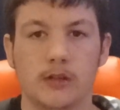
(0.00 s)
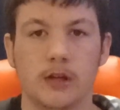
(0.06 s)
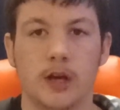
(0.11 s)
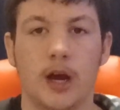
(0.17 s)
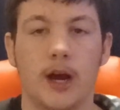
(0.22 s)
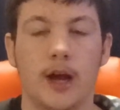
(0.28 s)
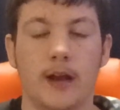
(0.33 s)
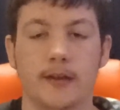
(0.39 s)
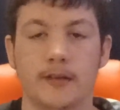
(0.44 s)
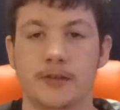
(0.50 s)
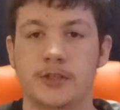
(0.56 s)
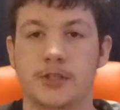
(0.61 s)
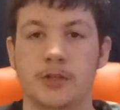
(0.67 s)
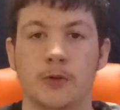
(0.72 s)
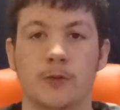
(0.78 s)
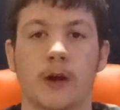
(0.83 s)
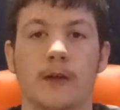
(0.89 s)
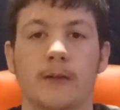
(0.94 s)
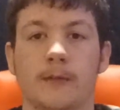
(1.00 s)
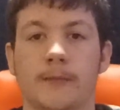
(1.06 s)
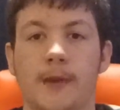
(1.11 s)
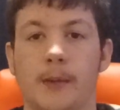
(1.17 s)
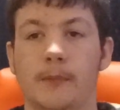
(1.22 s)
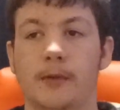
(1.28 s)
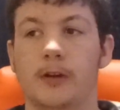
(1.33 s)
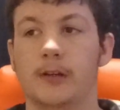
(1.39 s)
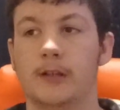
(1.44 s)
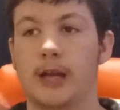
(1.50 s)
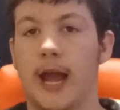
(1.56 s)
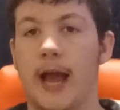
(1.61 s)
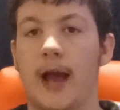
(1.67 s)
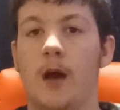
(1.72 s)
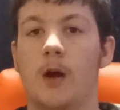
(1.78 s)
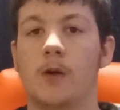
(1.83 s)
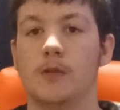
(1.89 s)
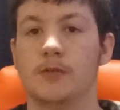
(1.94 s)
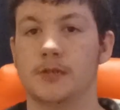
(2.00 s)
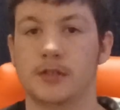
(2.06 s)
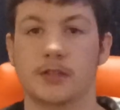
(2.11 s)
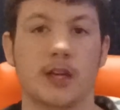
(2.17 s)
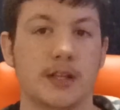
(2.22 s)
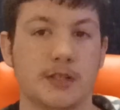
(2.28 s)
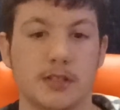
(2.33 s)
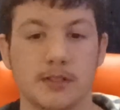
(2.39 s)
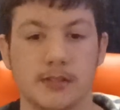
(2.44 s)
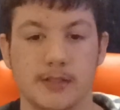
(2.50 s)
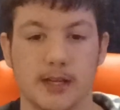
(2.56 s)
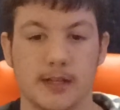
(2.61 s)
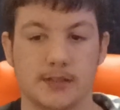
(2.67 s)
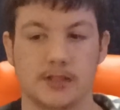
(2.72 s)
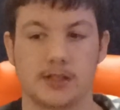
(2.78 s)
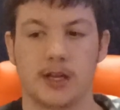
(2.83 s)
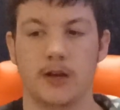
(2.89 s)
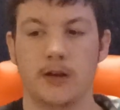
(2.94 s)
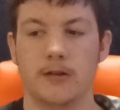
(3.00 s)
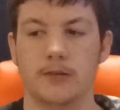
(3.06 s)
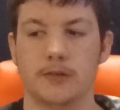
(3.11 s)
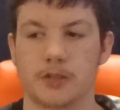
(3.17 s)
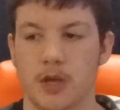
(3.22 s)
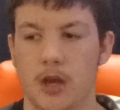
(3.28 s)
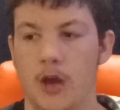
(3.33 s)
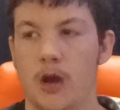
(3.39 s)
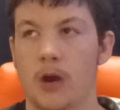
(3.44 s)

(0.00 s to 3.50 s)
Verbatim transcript: uh, do I remember how such and such goes